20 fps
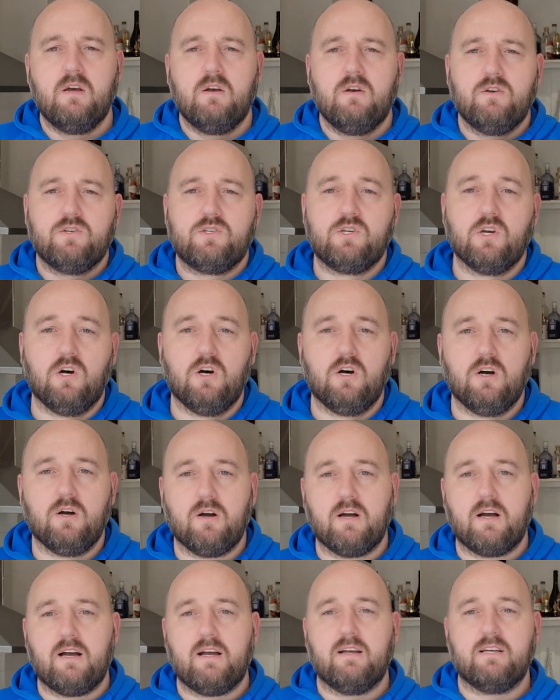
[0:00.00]
So
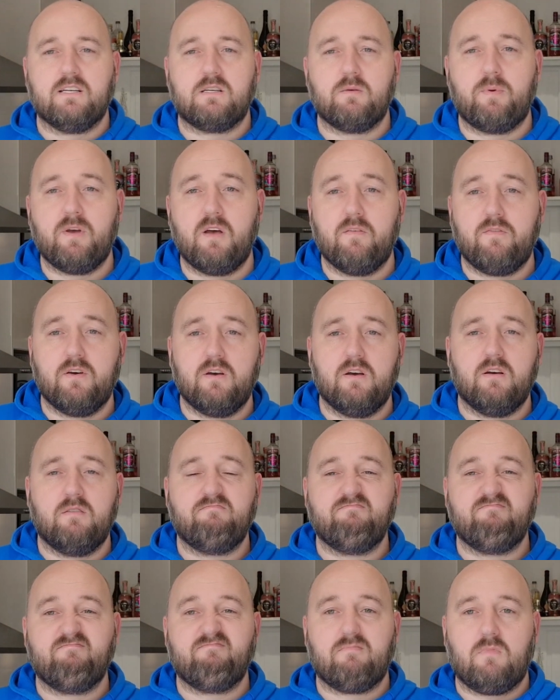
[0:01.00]
it's a bit of a
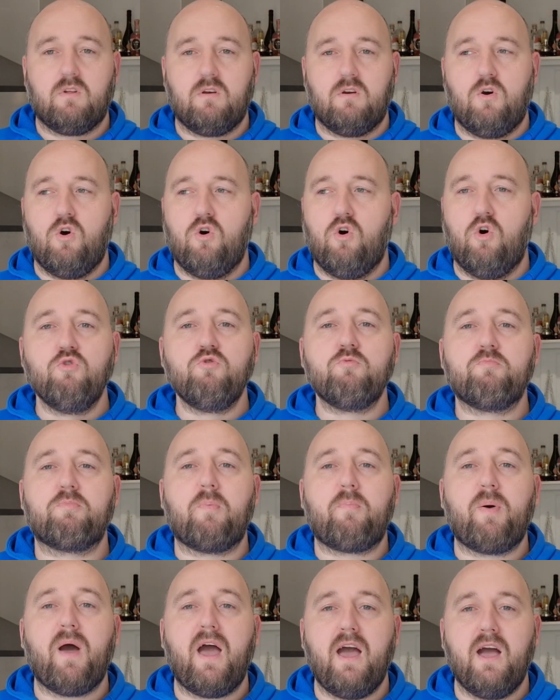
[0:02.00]

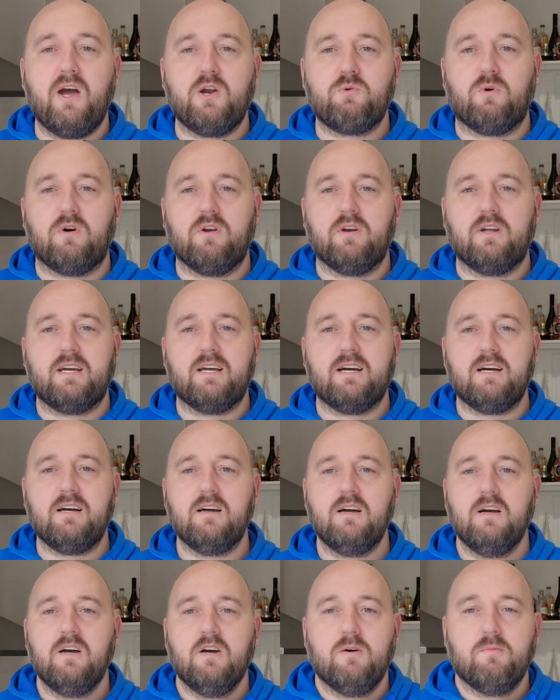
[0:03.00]
unprepared one here.
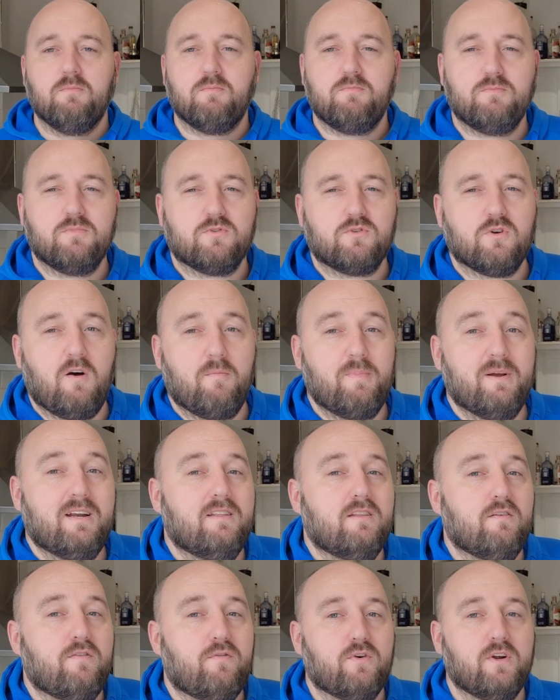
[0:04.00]
So I've been in
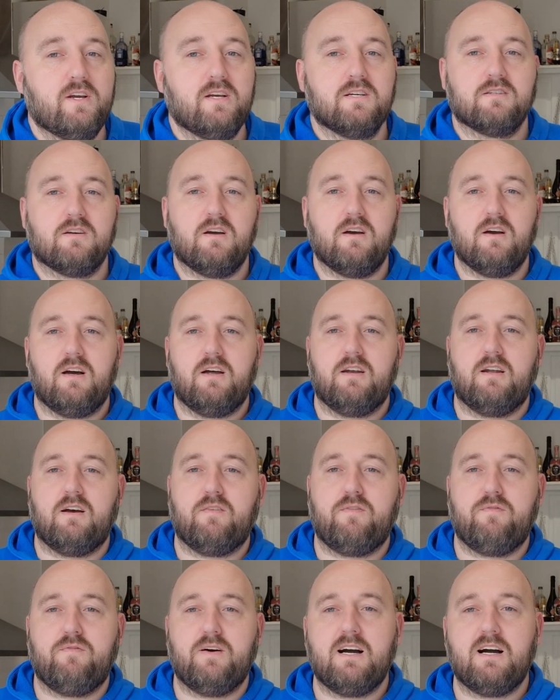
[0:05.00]
the freezer and I
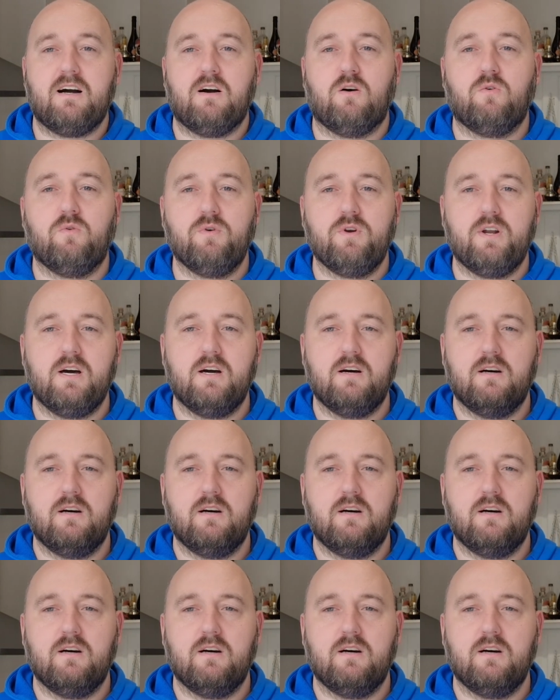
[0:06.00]
found